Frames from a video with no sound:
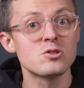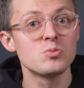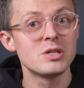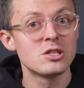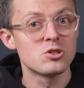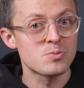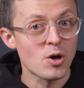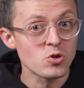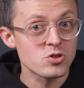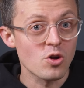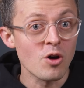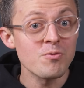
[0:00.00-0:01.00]
to be
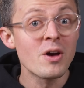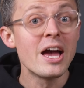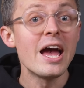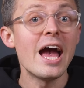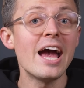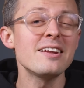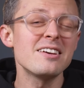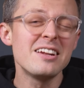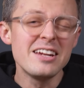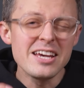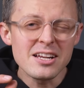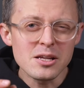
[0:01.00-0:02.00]
disposed of and a
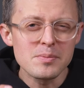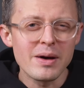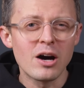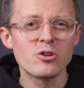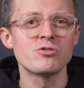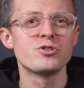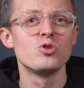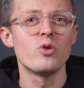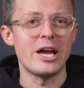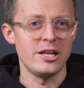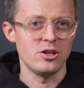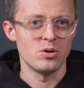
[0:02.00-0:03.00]
little amount of
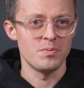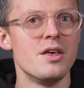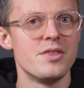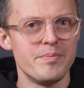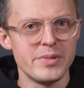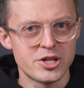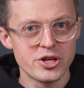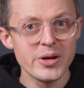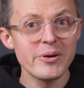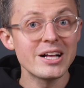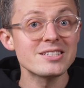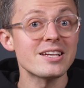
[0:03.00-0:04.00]
uranium. The
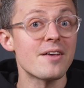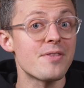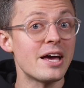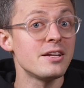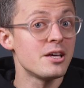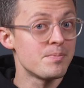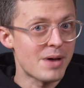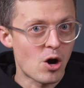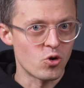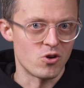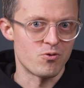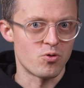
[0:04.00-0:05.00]
materials are then in
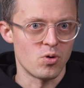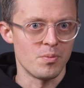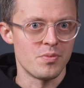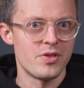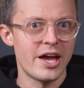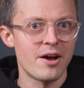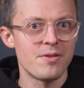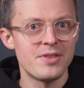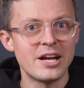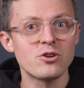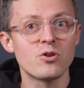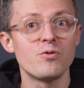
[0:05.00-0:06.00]
powder form. They are
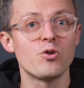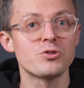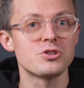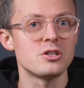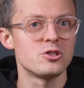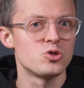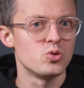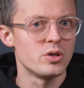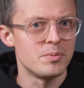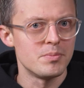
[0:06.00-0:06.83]
then converted into a